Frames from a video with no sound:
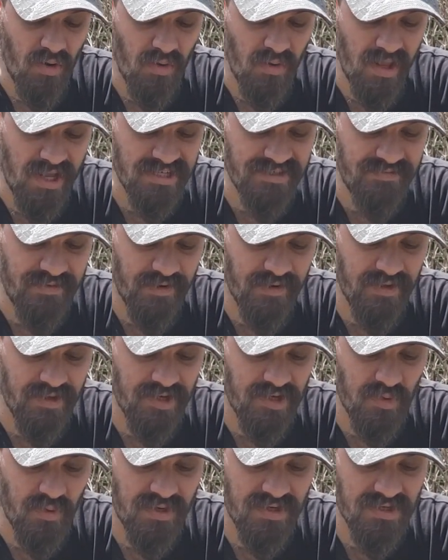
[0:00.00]
Olight's fairly
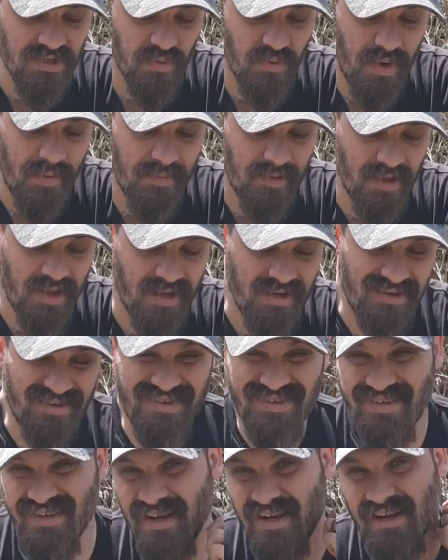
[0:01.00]
new into the weapon light
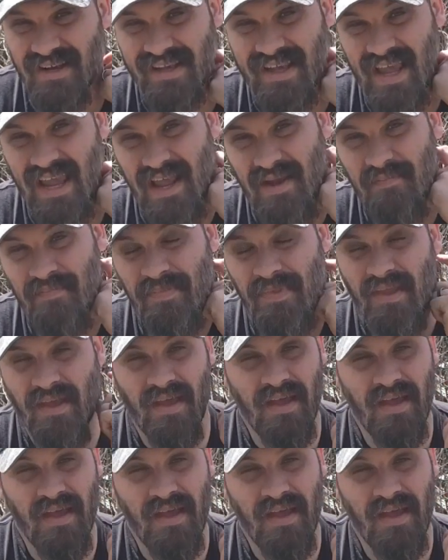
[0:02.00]
game,